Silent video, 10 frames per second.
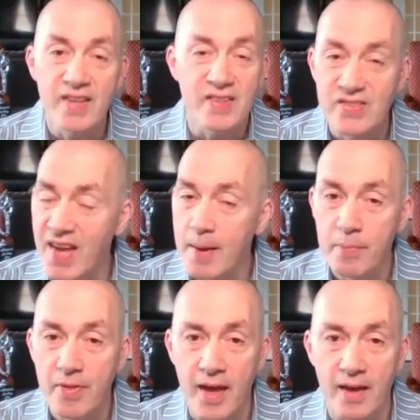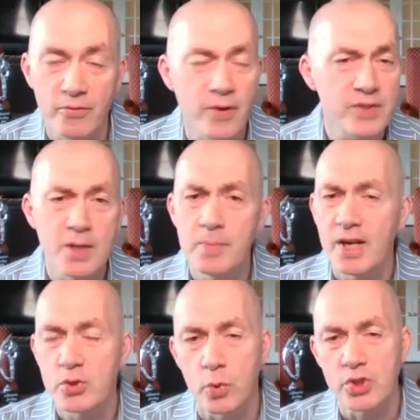say the same thing 15
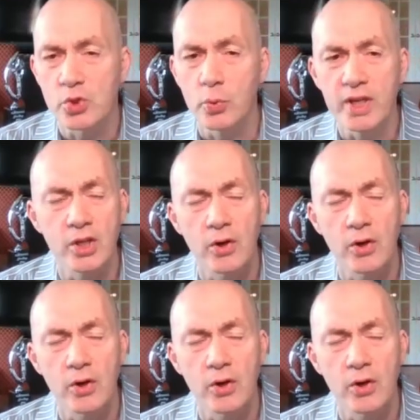minutes once a week.